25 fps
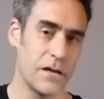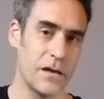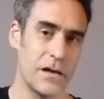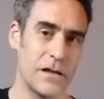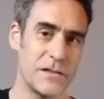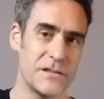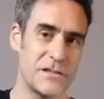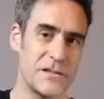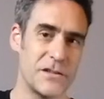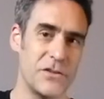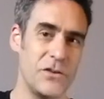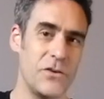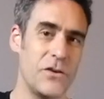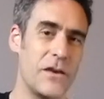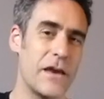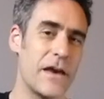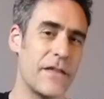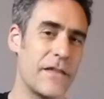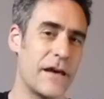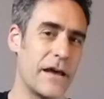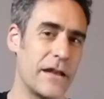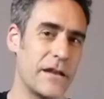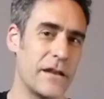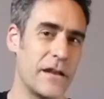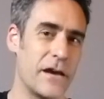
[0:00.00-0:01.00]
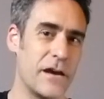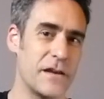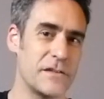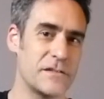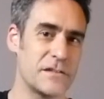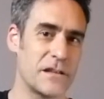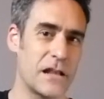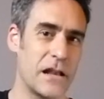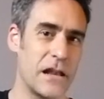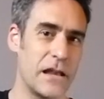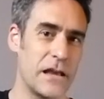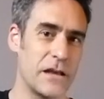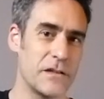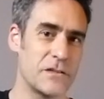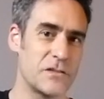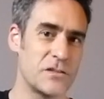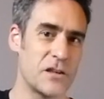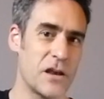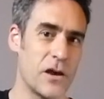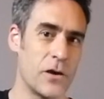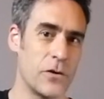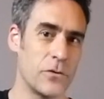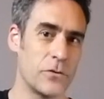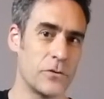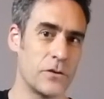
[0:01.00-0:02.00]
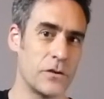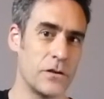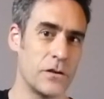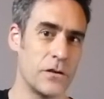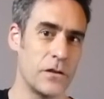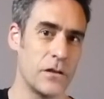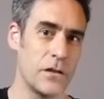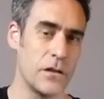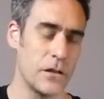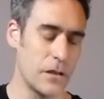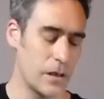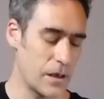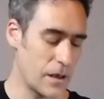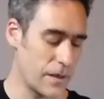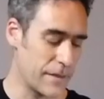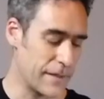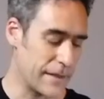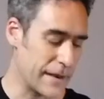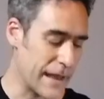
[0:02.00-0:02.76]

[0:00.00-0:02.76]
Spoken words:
until you get that nice clear tone. And